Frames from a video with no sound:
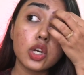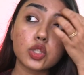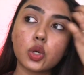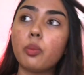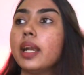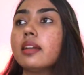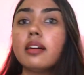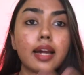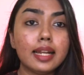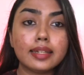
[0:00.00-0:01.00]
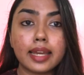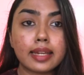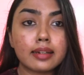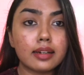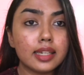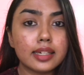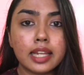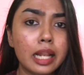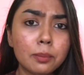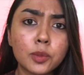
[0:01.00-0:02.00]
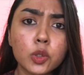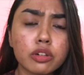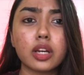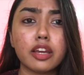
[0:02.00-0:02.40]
So better I'll take legal help too.